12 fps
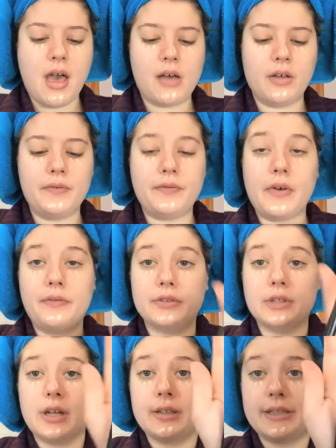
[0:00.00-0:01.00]
e.l.f.
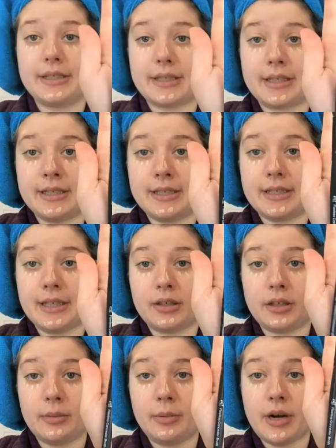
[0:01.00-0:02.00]
Flawless
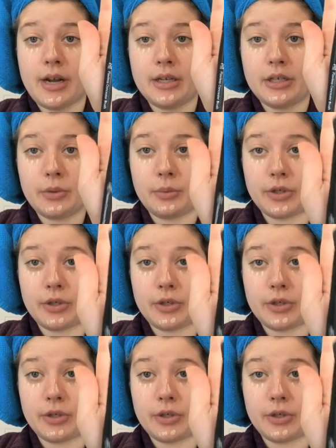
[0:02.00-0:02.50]
Concealer Brush,